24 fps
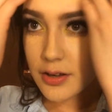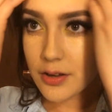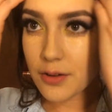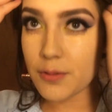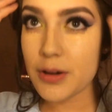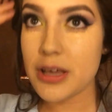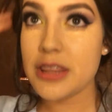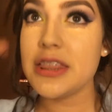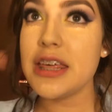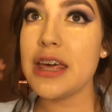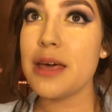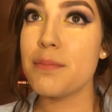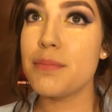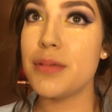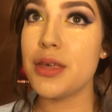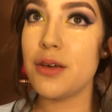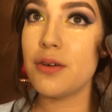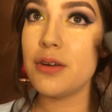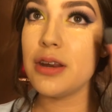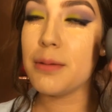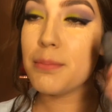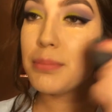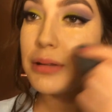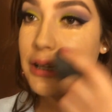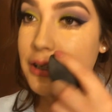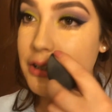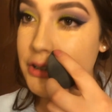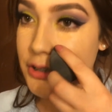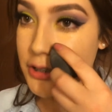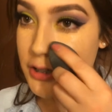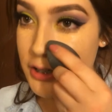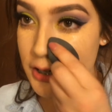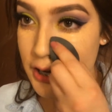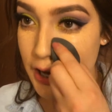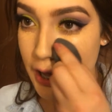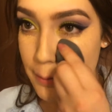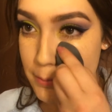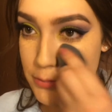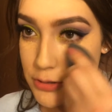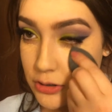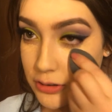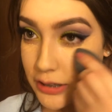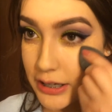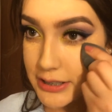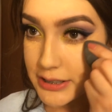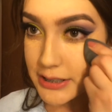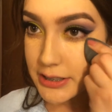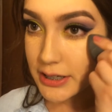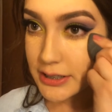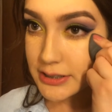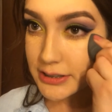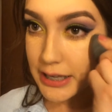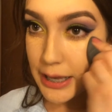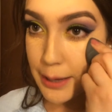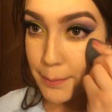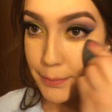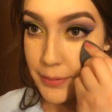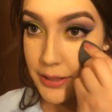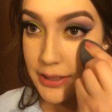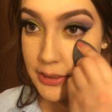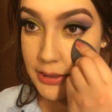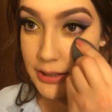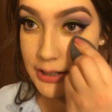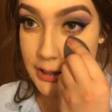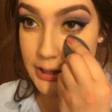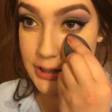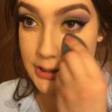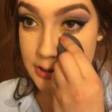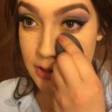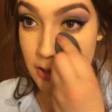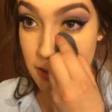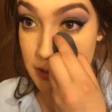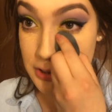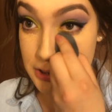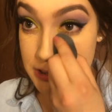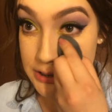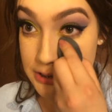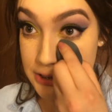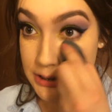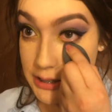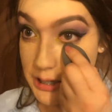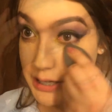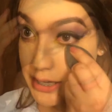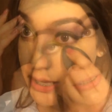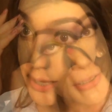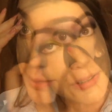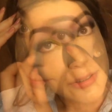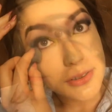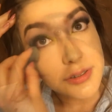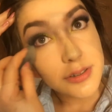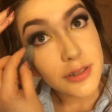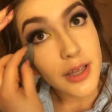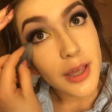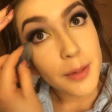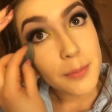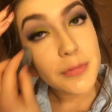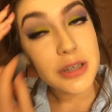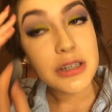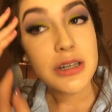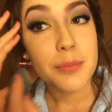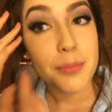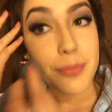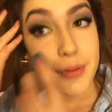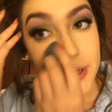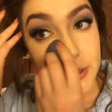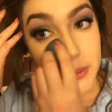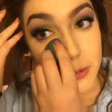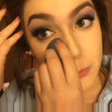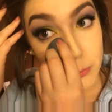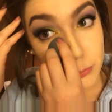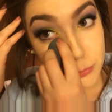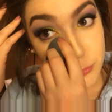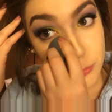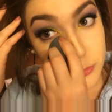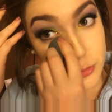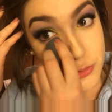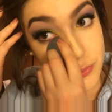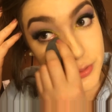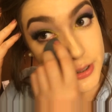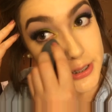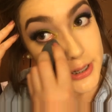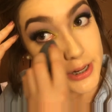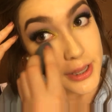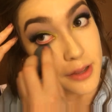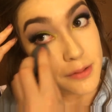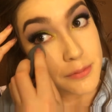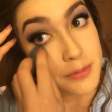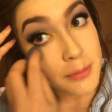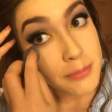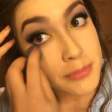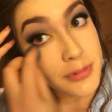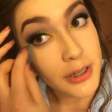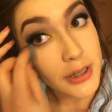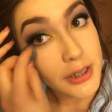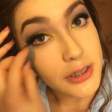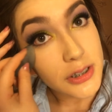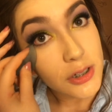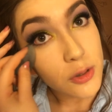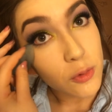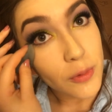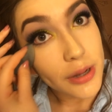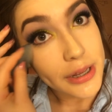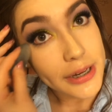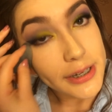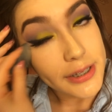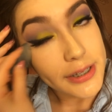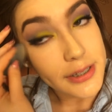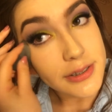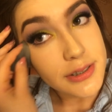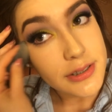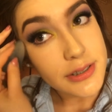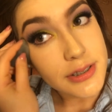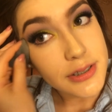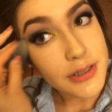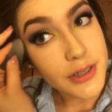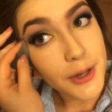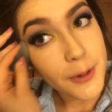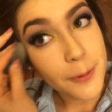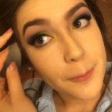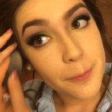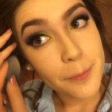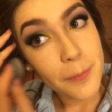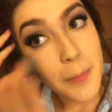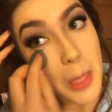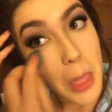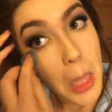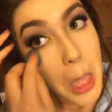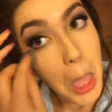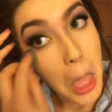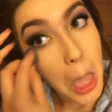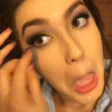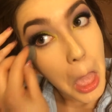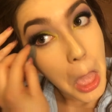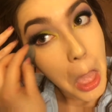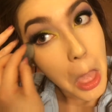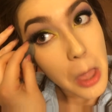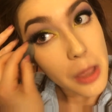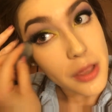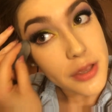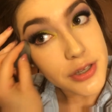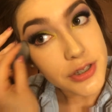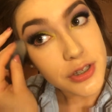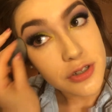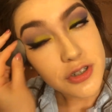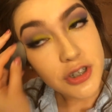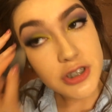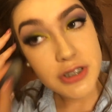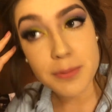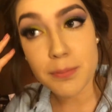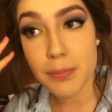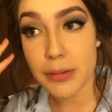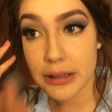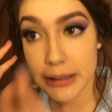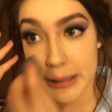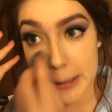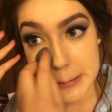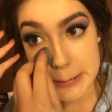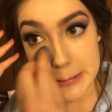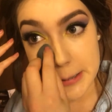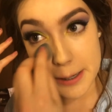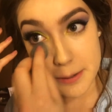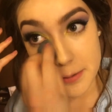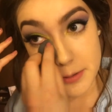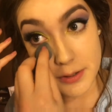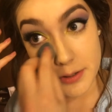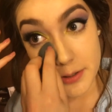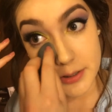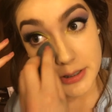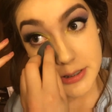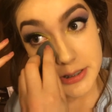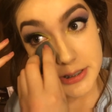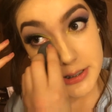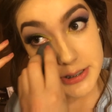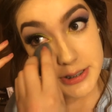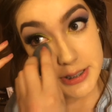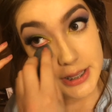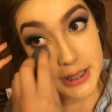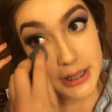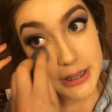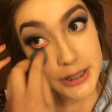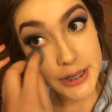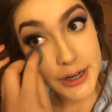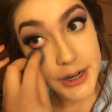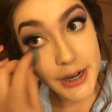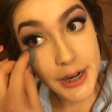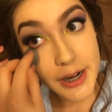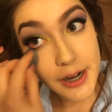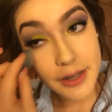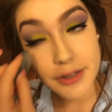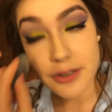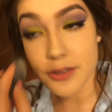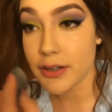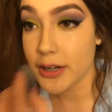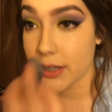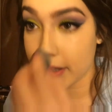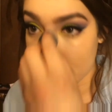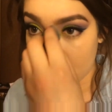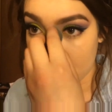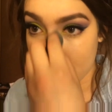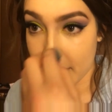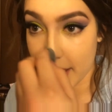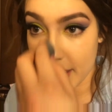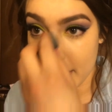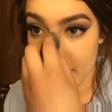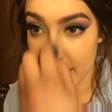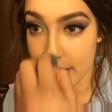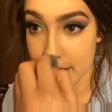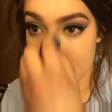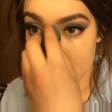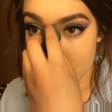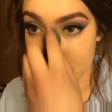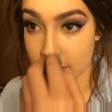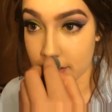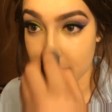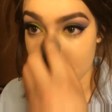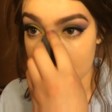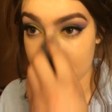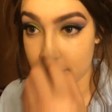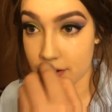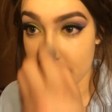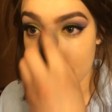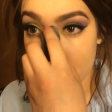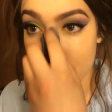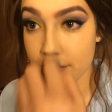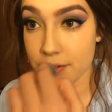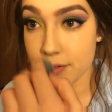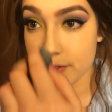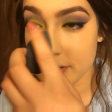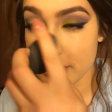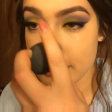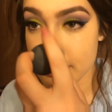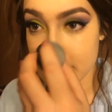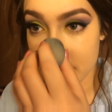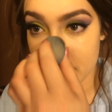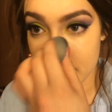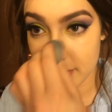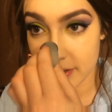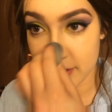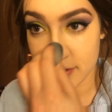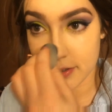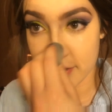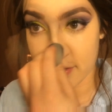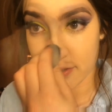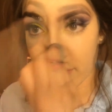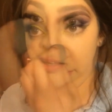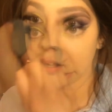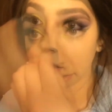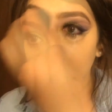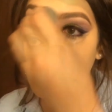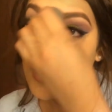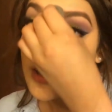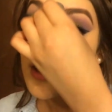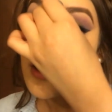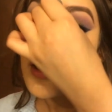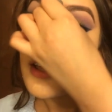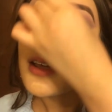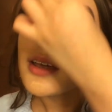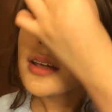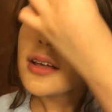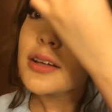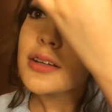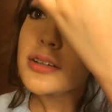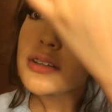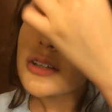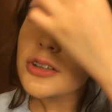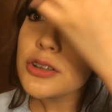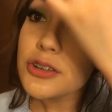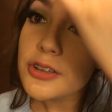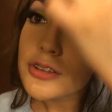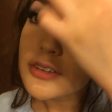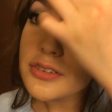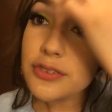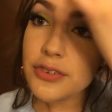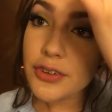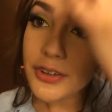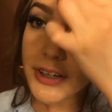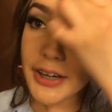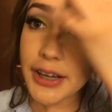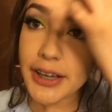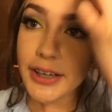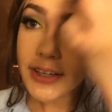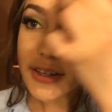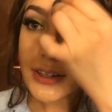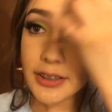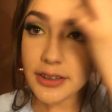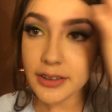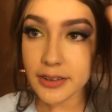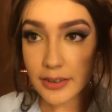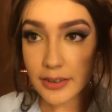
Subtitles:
with a beauty blender, I'm too lazy to dampen this, honestly. I'm going to break the rules right now. I'm not going to wet it, so just blend out your concealer underneath your eyes, on your nose, and on your forehead.